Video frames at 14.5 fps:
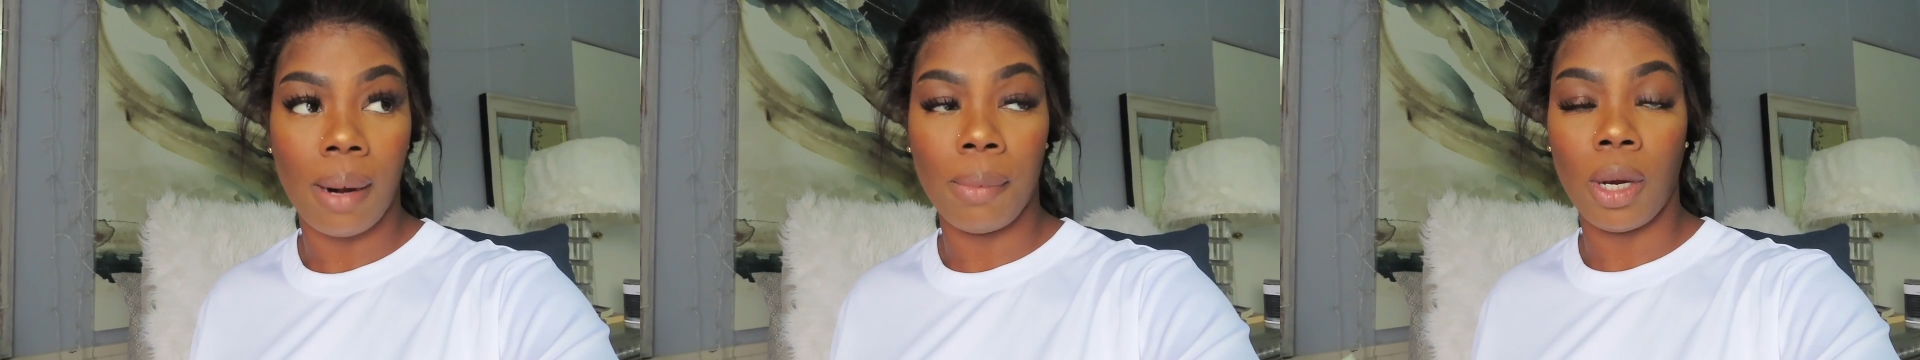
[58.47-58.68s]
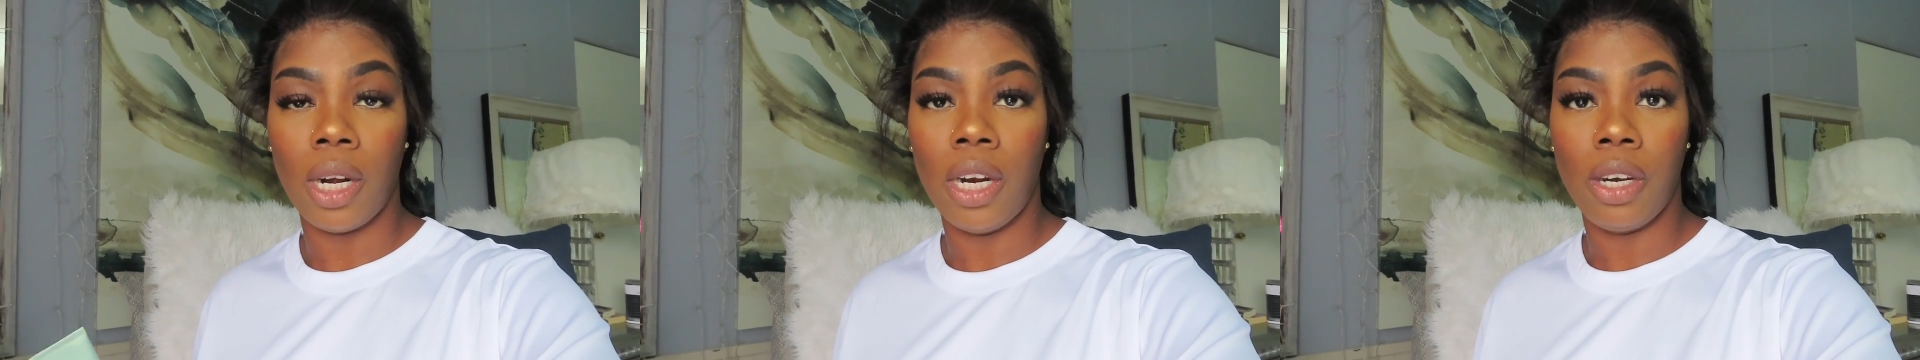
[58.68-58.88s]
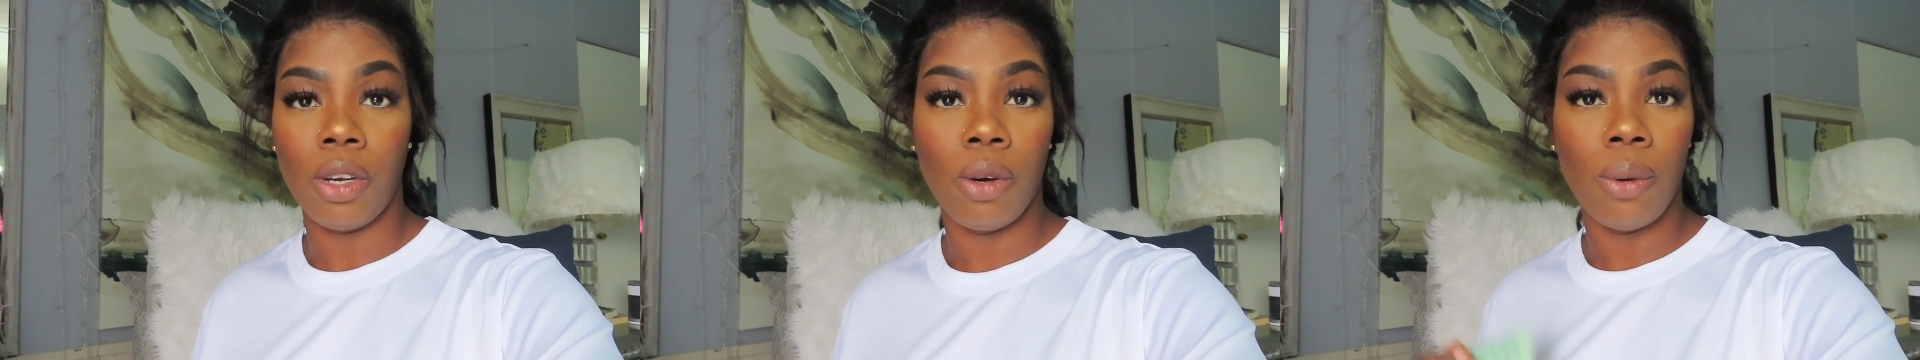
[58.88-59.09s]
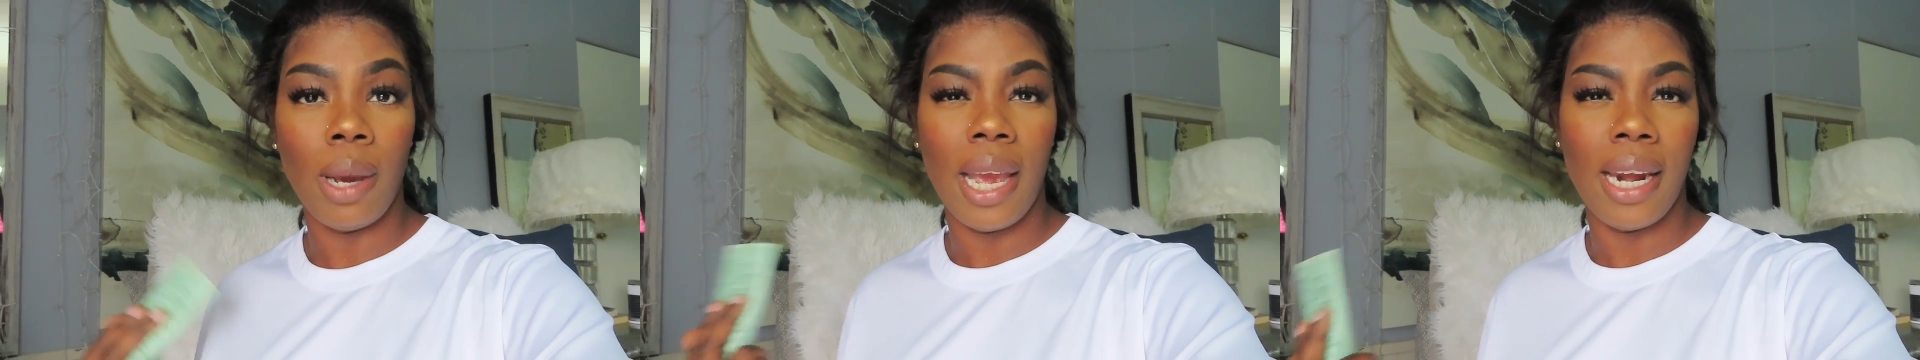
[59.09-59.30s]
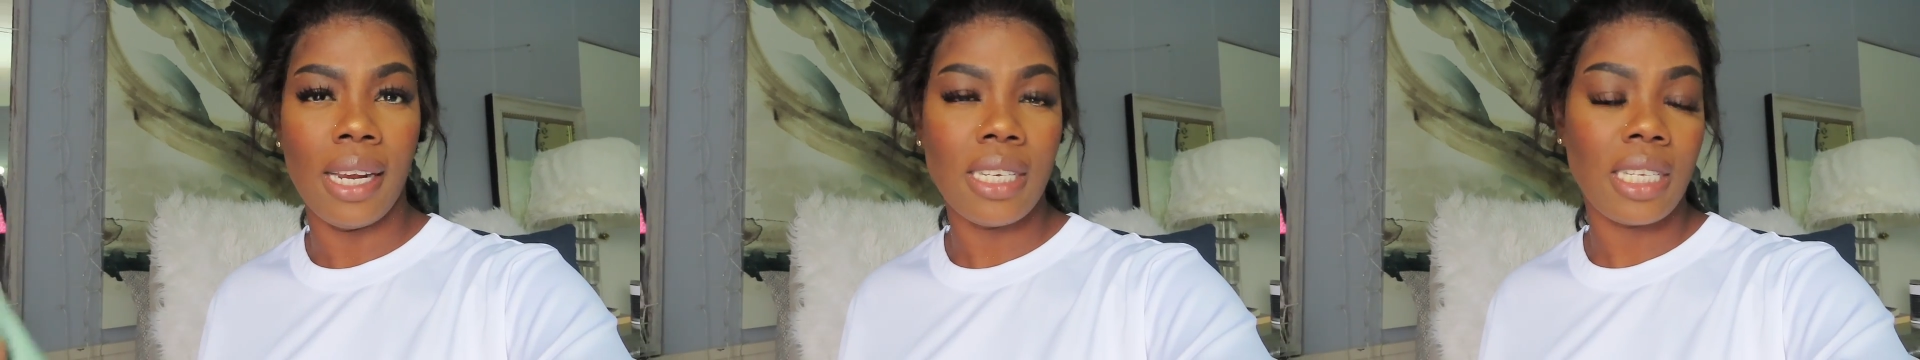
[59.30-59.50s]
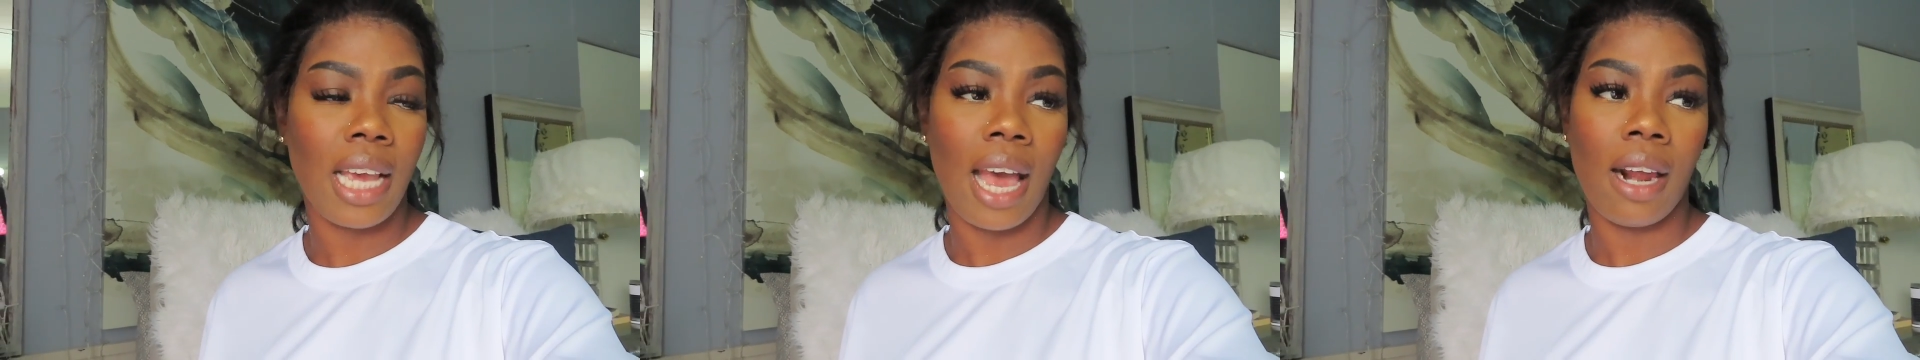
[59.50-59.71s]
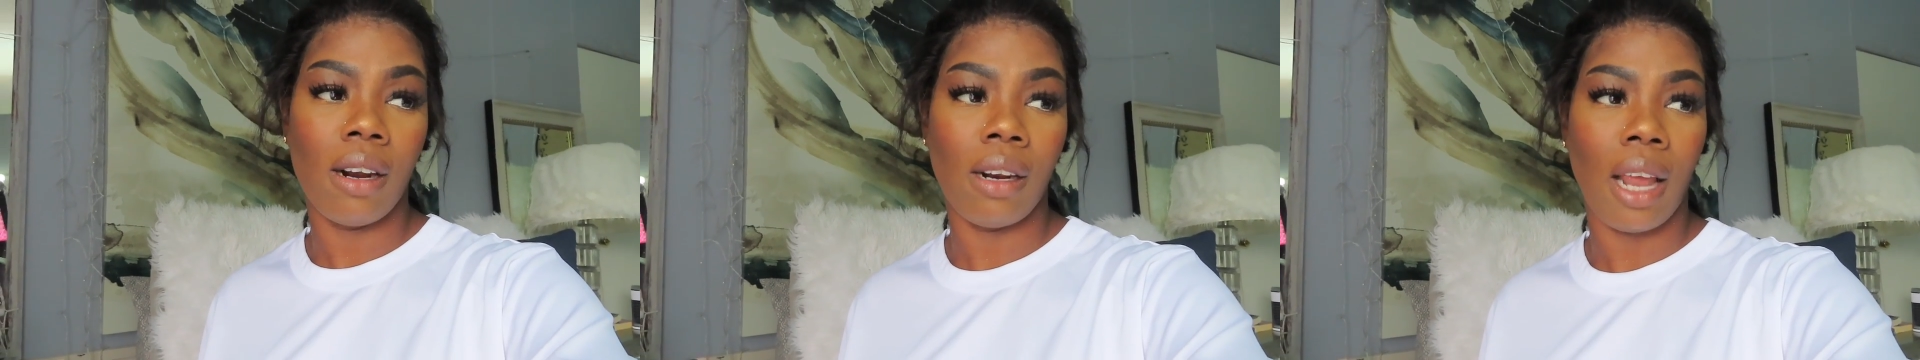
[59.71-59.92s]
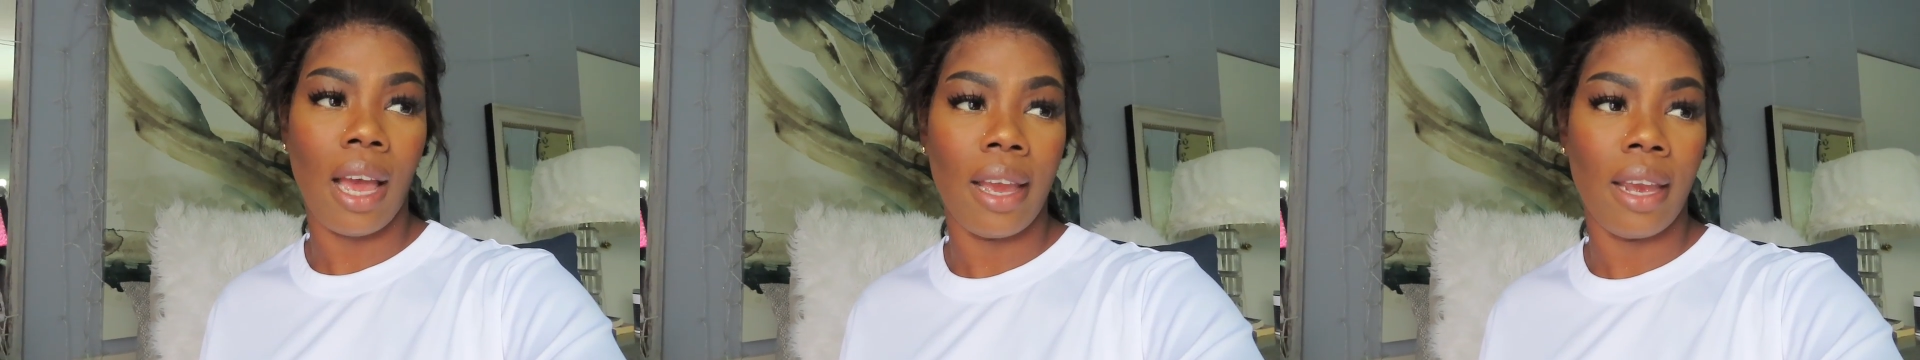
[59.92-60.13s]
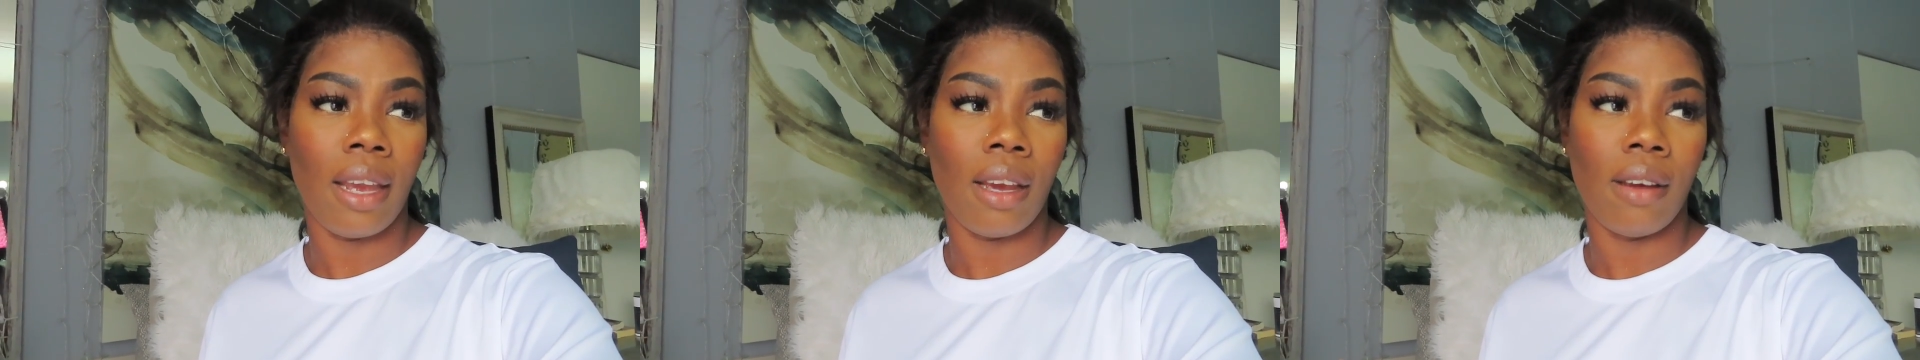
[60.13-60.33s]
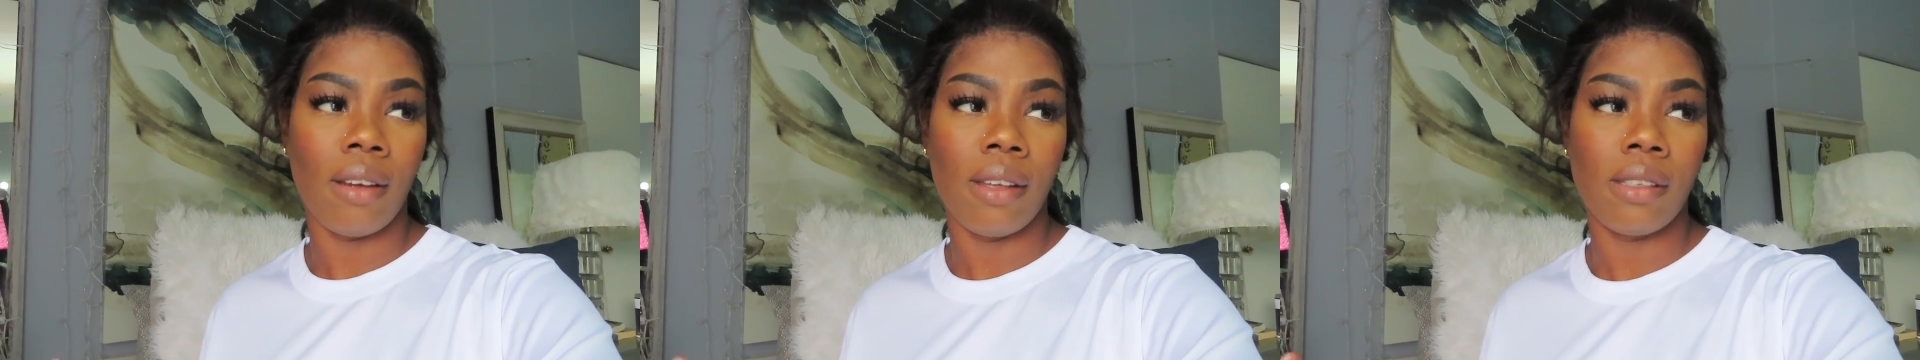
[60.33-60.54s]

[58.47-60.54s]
i'm gonna do and it's kind of like